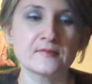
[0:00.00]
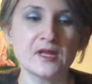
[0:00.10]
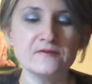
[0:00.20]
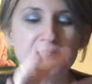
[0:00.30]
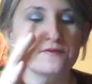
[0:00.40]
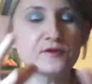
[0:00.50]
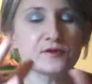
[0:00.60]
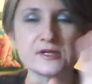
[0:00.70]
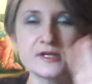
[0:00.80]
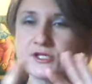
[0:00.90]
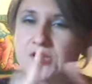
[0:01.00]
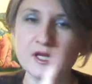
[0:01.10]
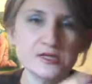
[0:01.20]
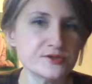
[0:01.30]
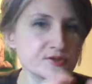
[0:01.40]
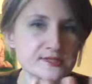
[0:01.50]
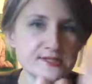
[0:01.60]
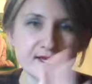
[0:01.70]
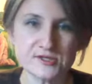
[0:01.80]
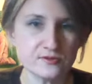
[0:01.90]
even if you're going to change your
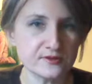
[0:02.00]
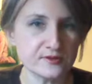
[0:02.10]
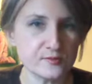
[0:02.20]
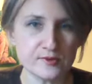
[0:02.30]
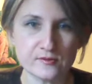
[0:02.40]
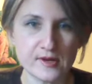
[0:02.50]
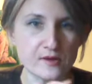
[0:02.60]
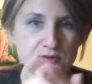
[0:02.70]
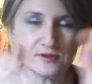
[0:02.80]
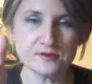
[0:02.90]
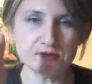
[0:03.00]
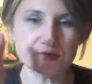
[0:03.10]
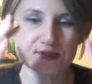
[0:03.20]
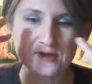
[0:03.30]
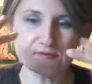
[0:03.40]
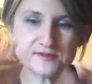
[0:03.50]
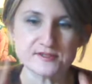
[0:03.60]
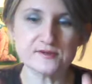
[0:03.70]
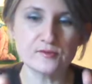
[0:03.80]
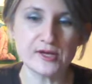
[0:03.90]
statue a little bit around, you
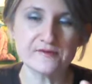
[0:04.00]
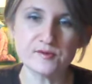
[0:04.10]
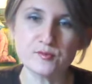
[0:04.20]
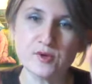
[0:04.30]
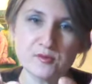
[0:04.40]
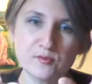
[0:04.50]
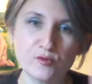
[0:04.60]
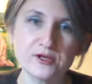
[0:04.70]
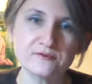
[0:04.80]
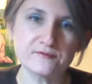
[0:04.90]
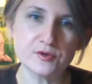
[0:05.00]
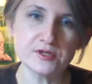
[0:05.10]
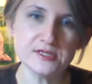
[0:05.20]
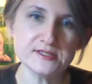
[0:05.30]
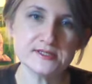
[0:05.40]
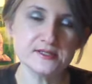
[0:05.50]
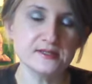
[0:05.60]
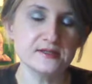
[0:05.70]
won't have a point of focus.